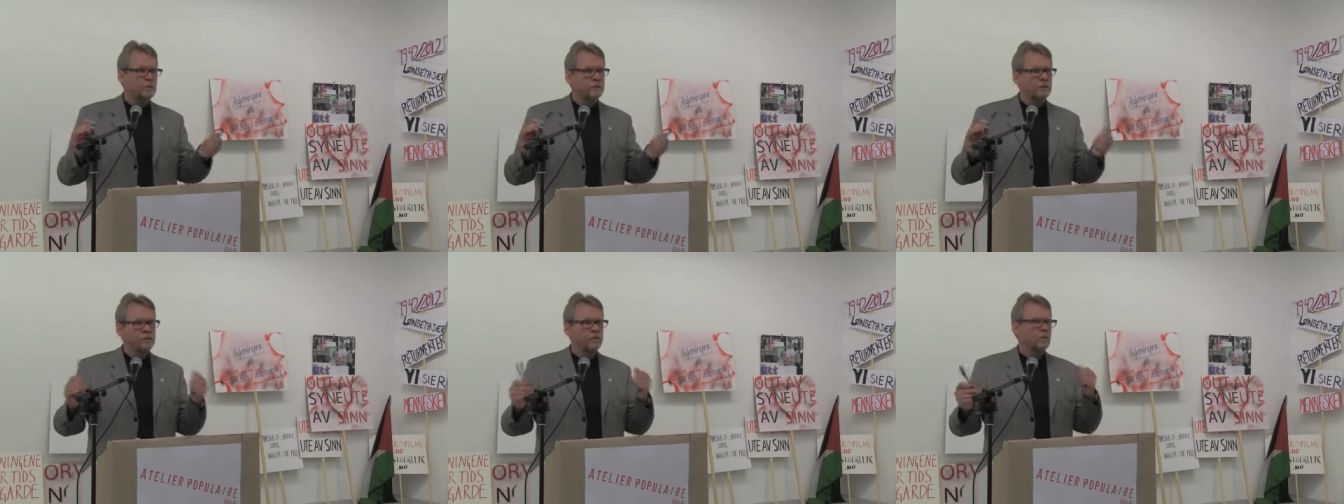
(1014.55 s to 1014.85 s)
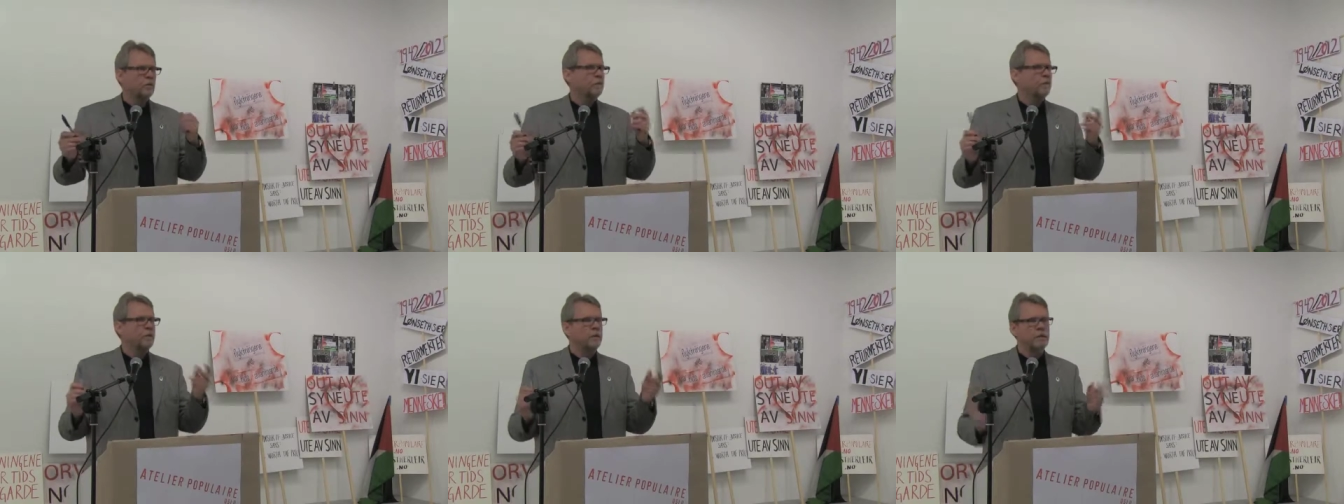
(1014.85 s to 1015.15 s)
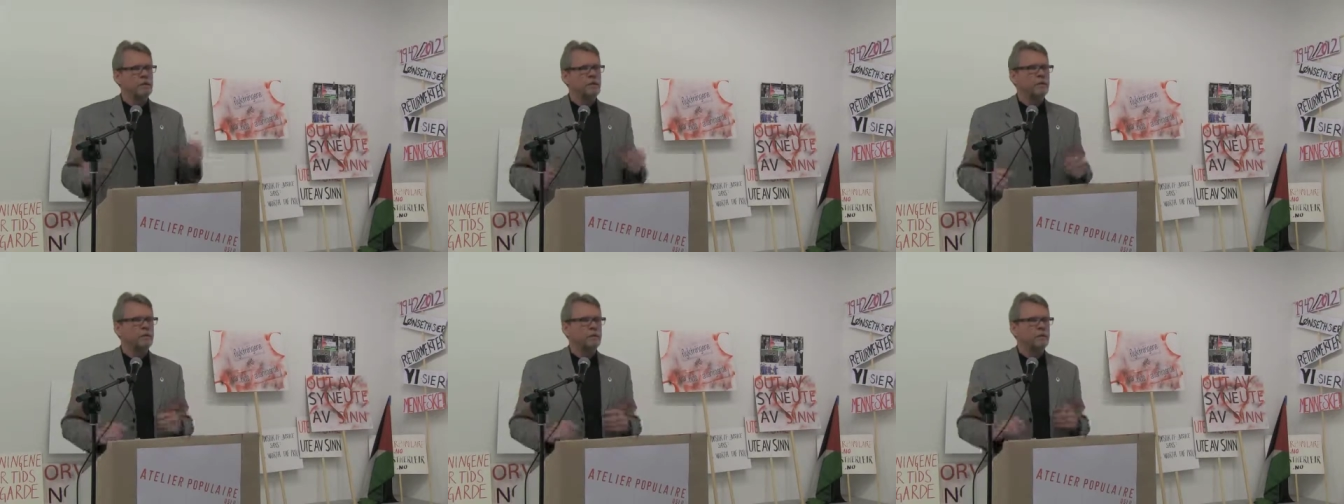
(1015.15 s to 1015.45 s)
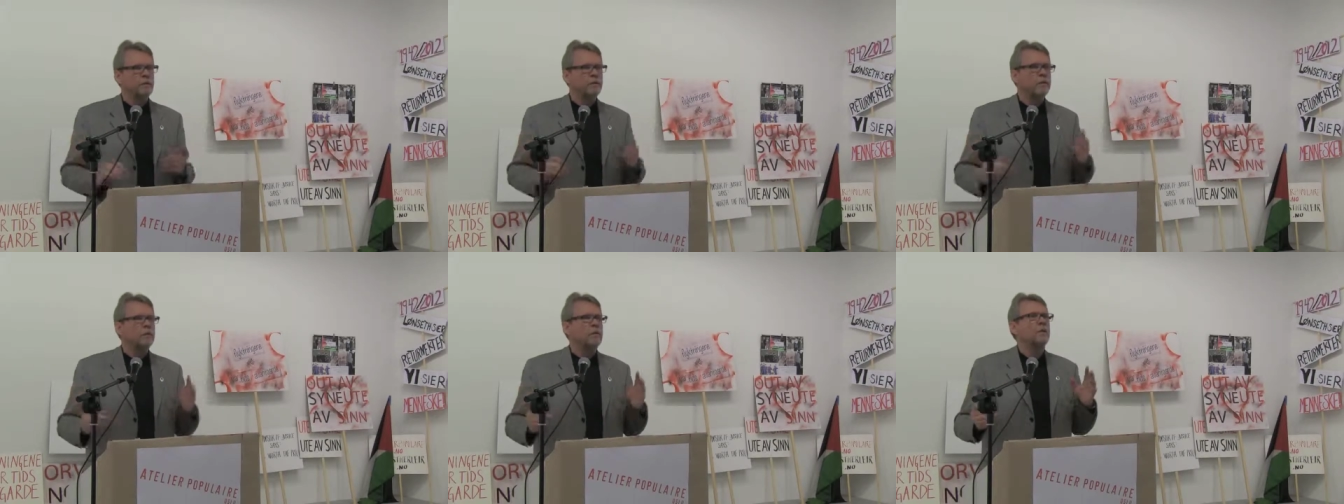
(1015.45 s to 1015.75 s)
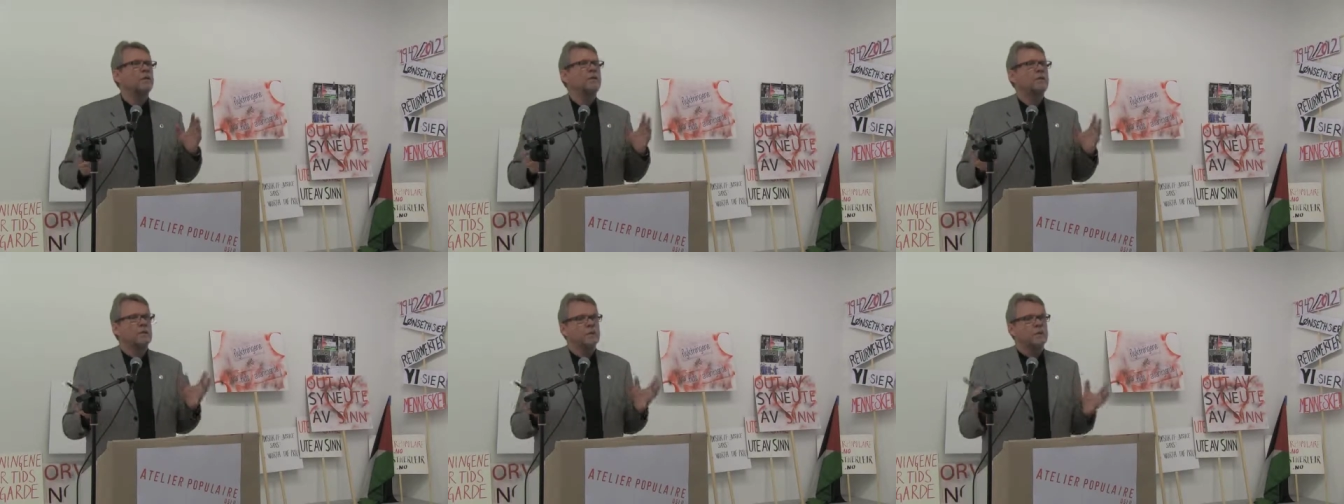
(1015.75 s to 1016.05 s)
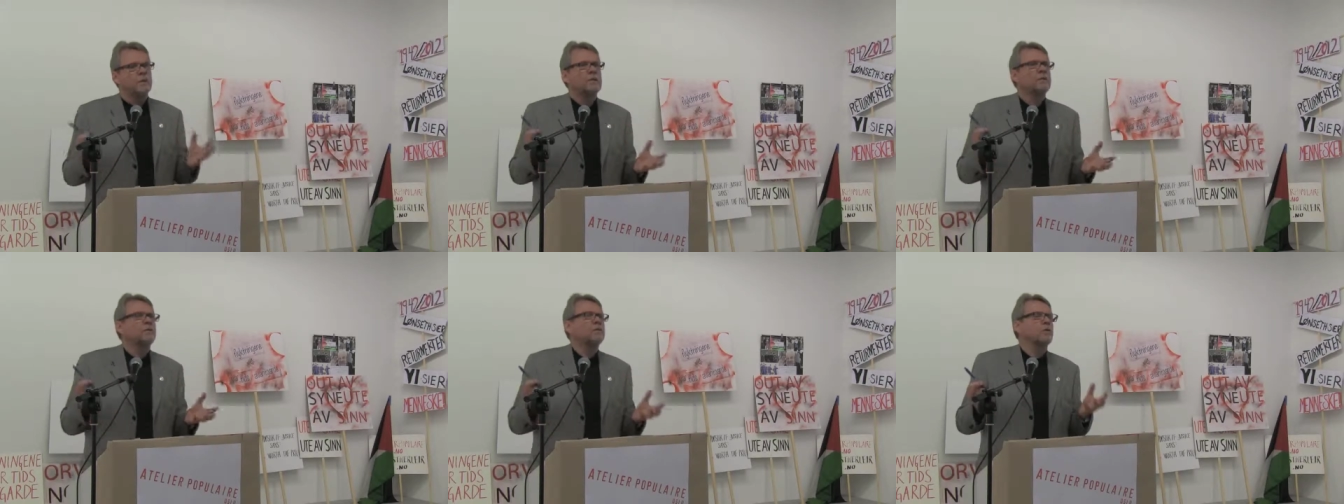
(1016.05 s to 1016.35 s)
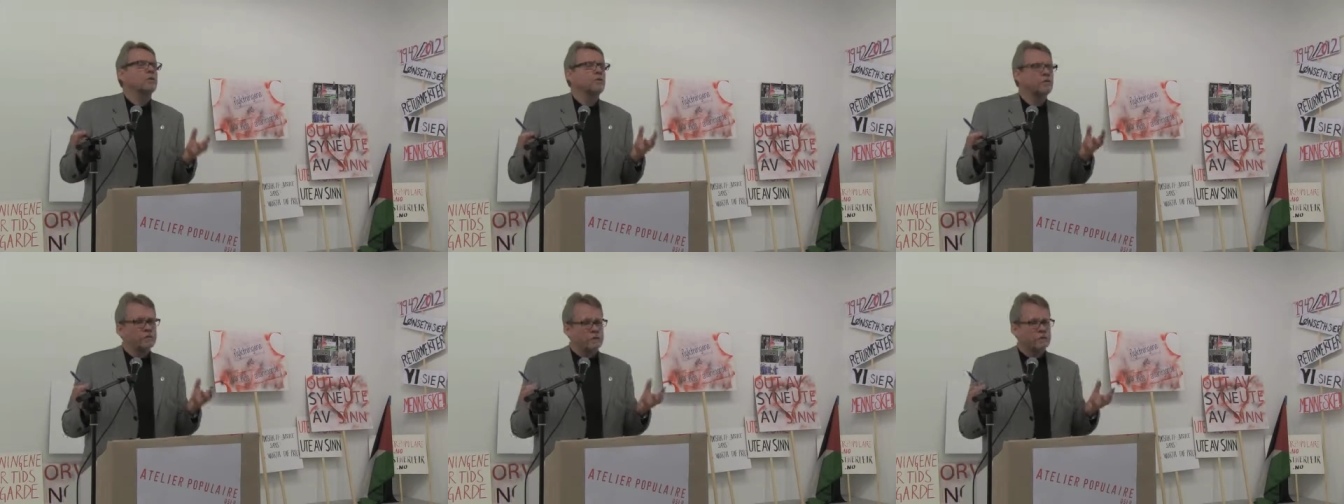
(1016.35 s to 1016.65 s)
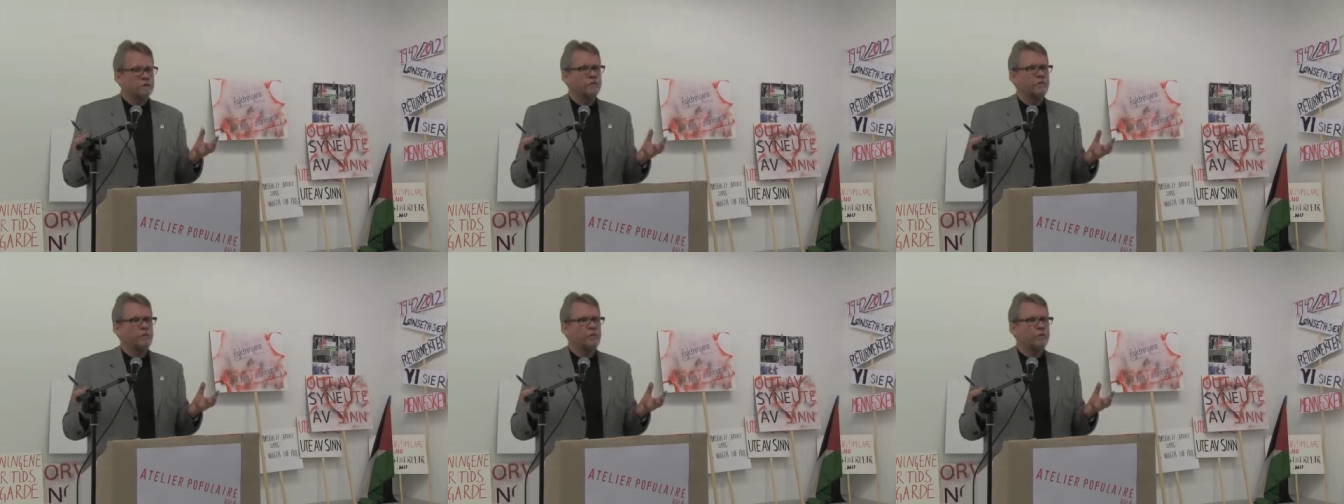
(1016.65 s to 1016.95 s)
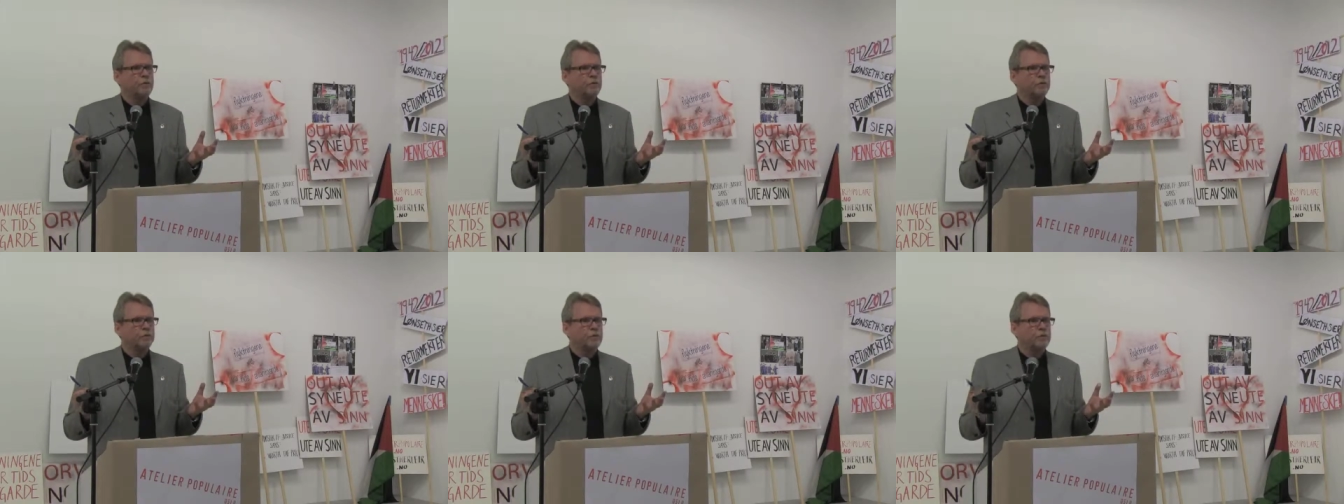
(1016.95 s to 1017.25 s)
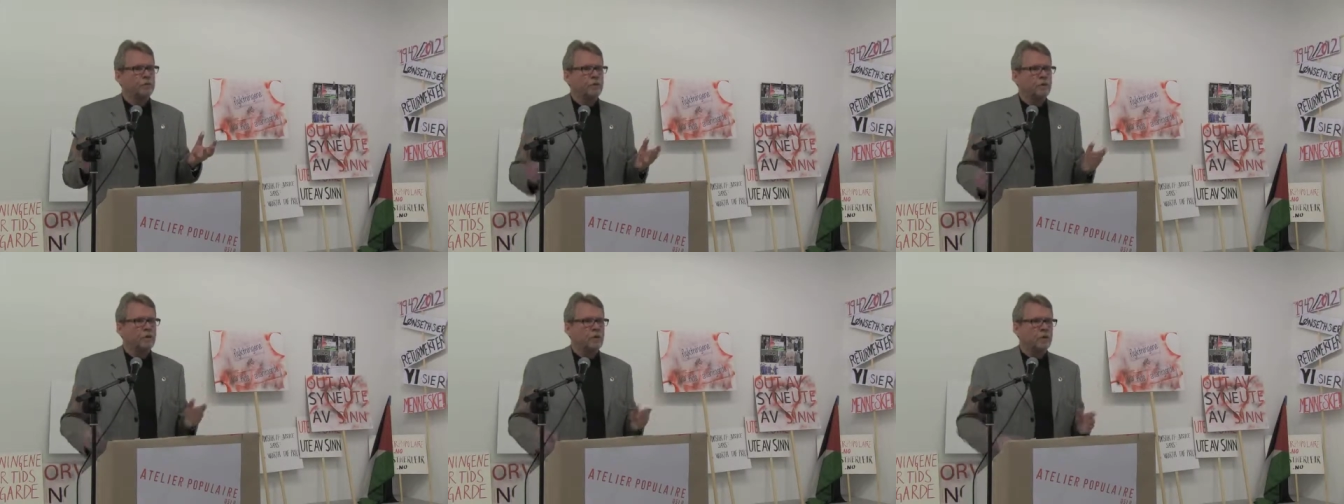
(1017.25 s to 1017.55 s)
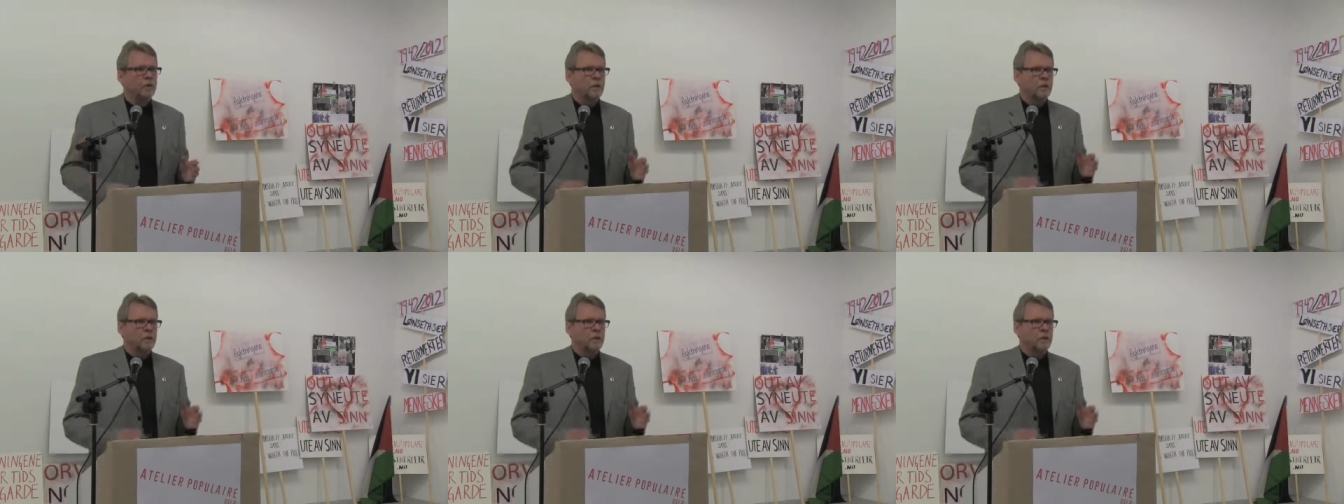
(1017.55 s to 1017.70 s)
there is always a confusion.